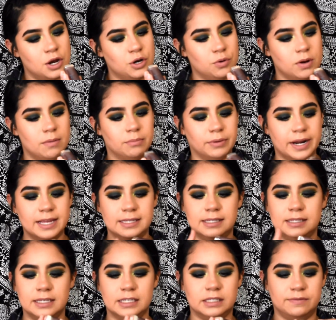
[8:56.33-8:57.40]
Nude Embrace
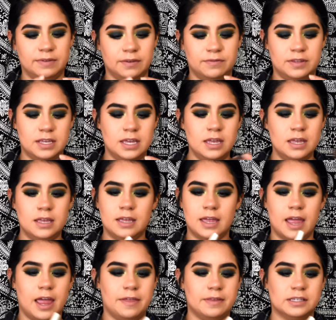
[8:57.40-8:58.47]
650,
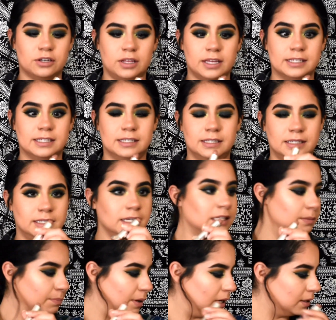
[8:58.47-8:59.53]
and these are like
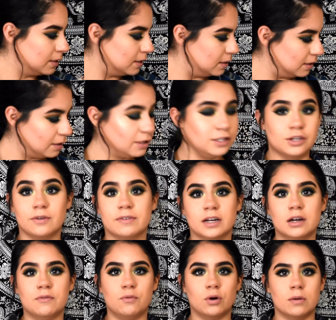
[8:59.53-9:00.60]
$6. These are very
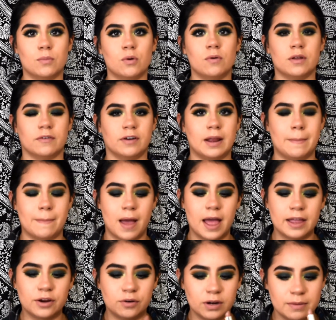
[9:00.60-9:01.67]
affordable, they're very
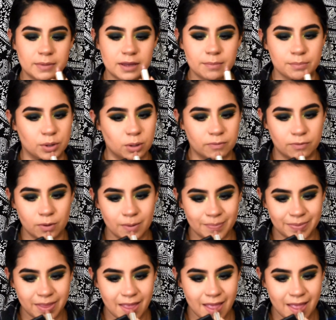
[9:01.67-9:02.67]
matte and creamy and beautiful.